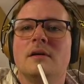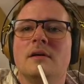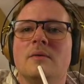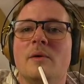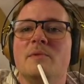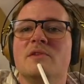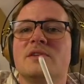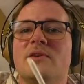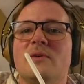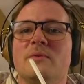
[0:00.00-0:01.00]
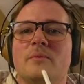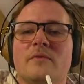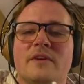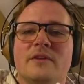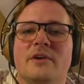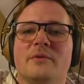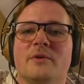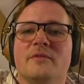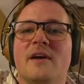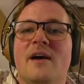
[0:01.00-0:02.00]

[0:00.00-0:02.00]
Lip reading: What musical? Fiddler on the Roof.